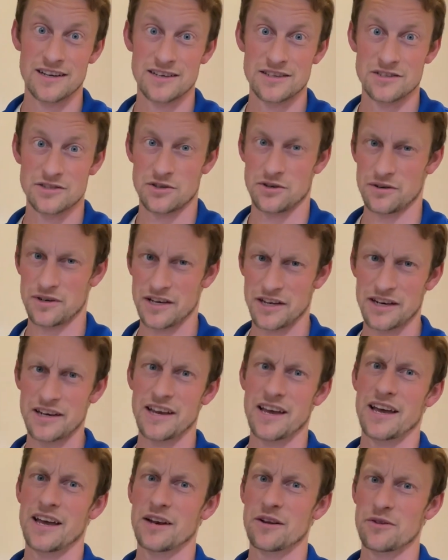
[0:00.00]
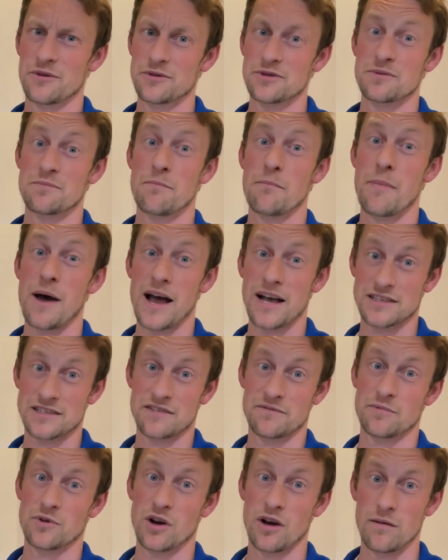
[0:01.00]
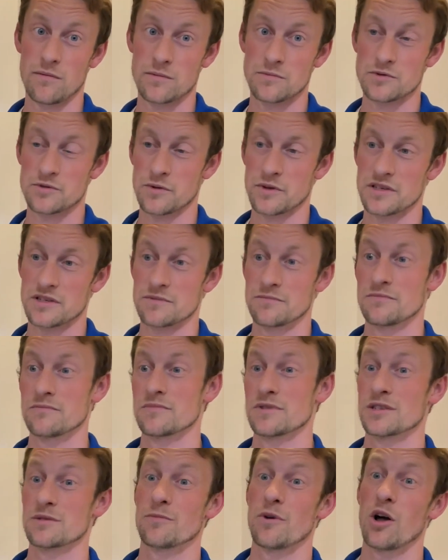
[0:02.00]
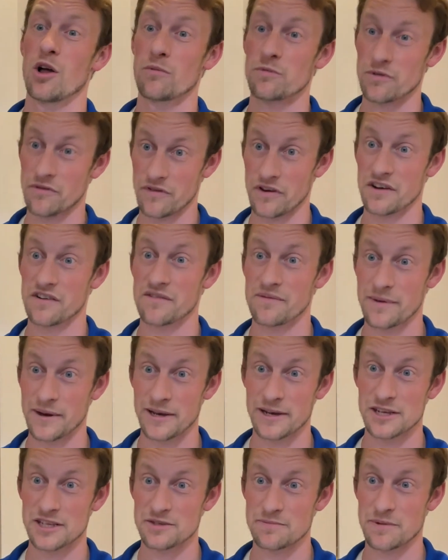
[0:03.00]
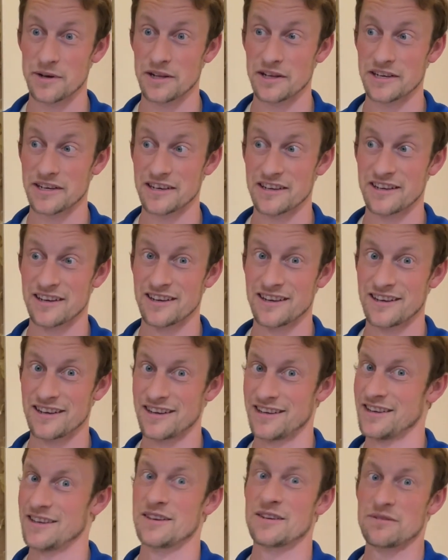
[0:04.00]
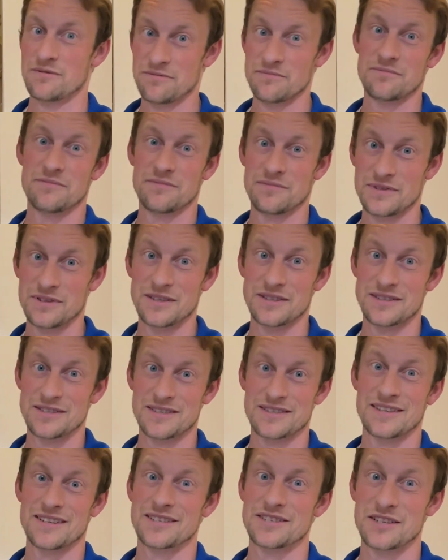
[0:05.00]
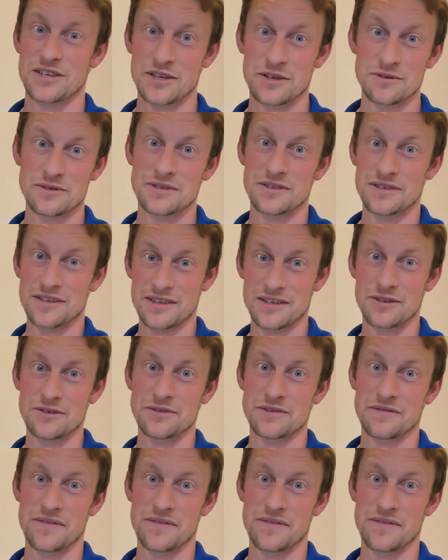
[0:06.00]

So getting ahead of those massive problems with some small preventative maintenance billing, that's a huge